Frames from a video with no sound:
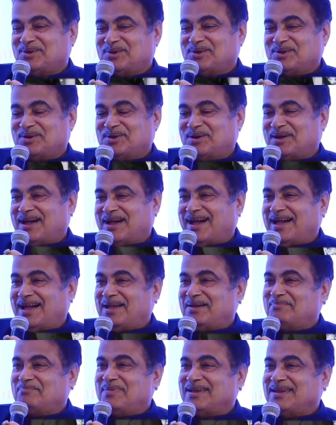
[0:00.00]
So
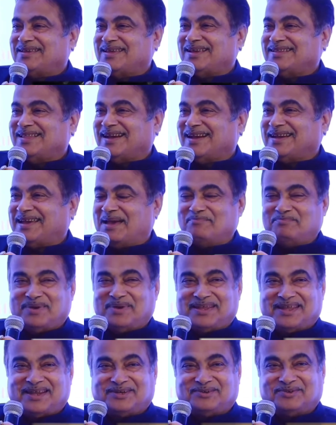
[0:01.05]
I am making the
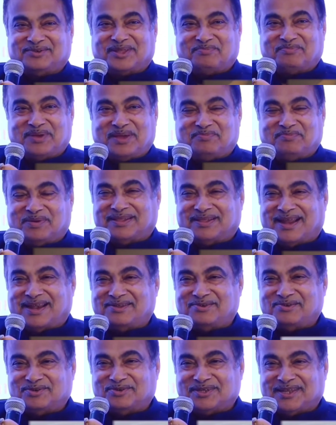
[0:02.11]
campaigning to the people
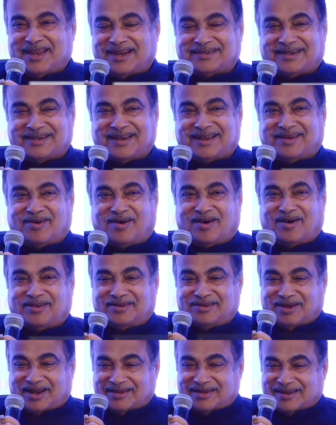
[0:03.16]
that use electric
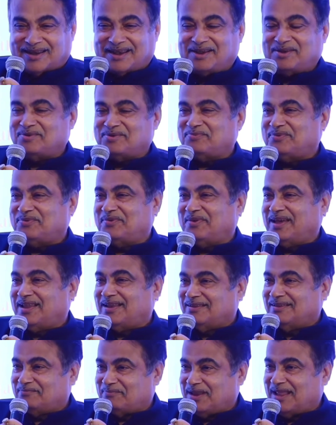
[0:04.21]
car, you alternative
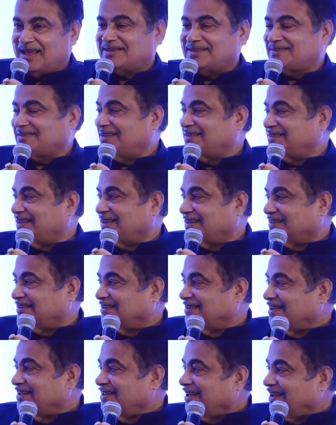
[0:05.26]
fuel, flex
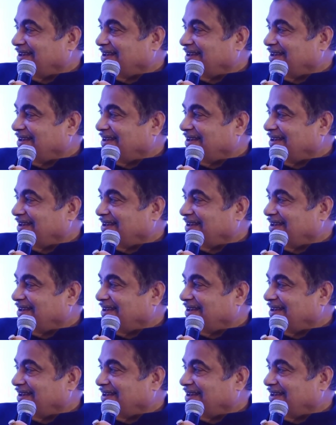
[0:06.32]
engine,